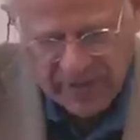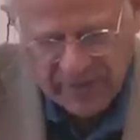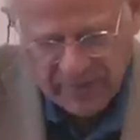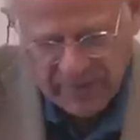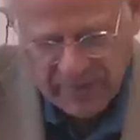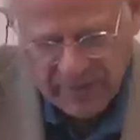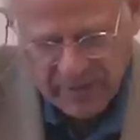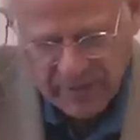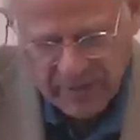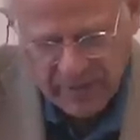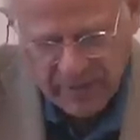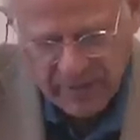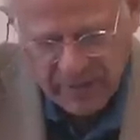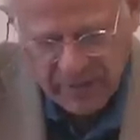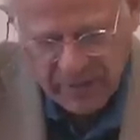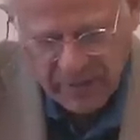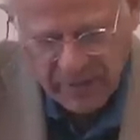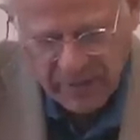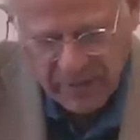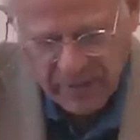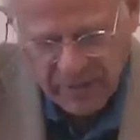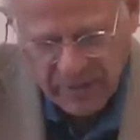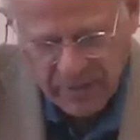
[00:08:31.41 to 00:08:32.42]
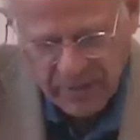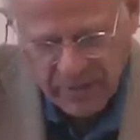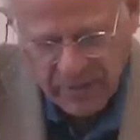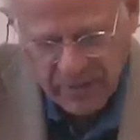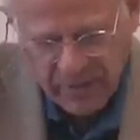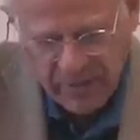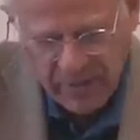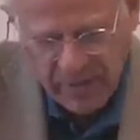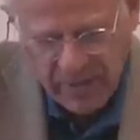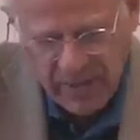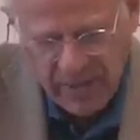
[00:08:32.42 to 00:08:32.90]
of our thinking,
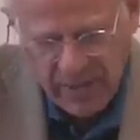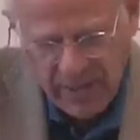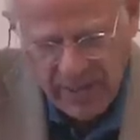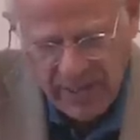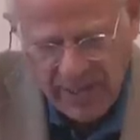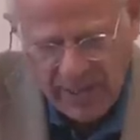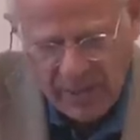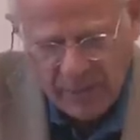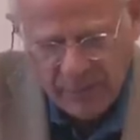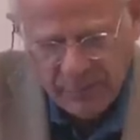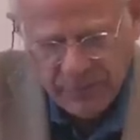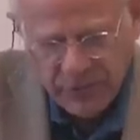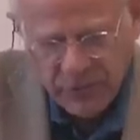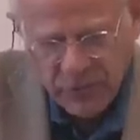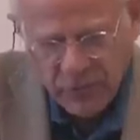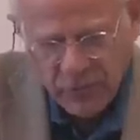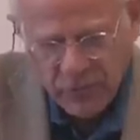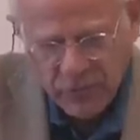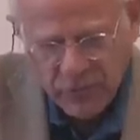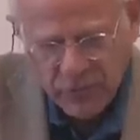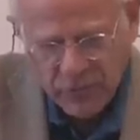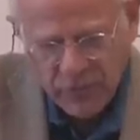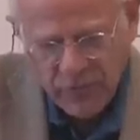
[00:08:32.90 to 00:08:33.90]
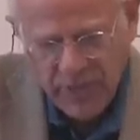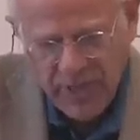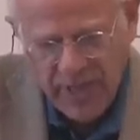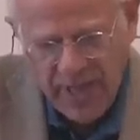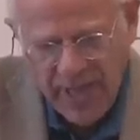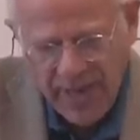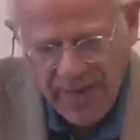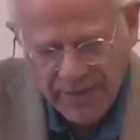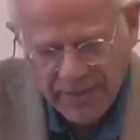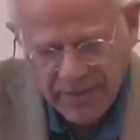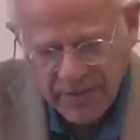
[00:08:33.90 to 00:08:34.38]
help to
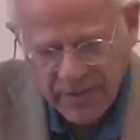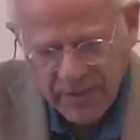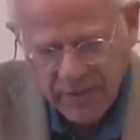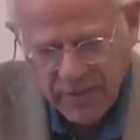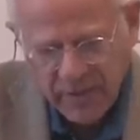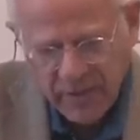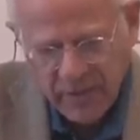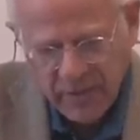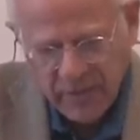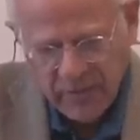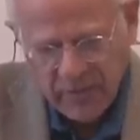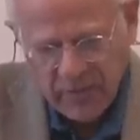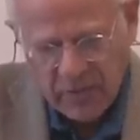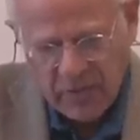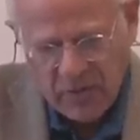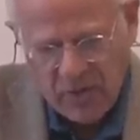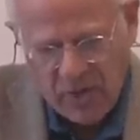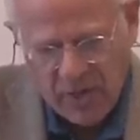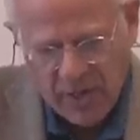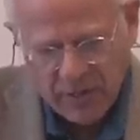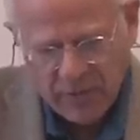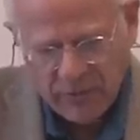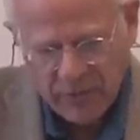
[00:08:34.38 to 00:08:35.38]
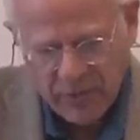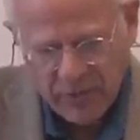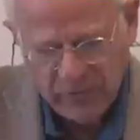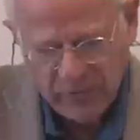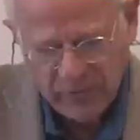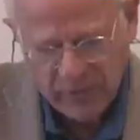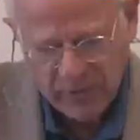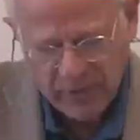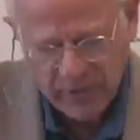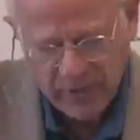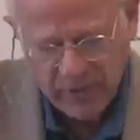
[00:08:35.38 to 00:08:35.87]
create the
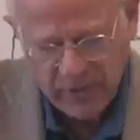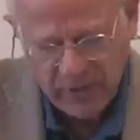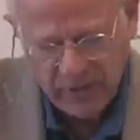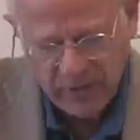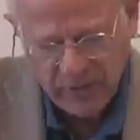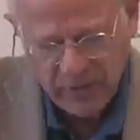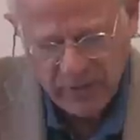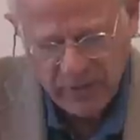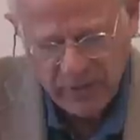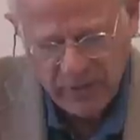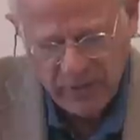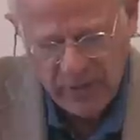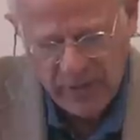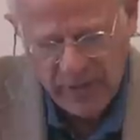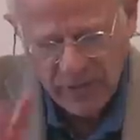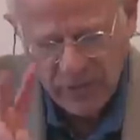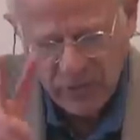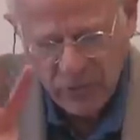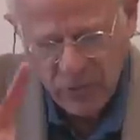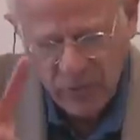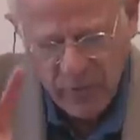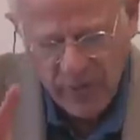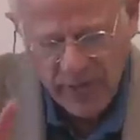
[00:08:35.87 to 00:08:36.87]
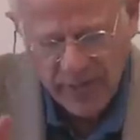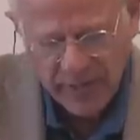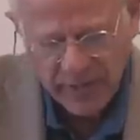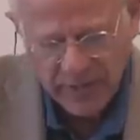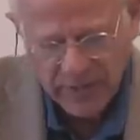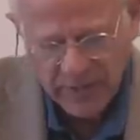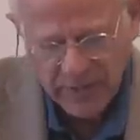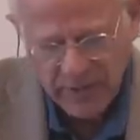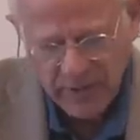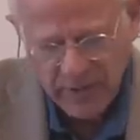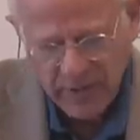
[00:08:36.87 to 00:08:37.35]
concrete real in two
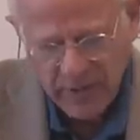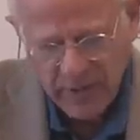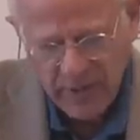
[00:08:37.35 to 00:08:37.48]
ways.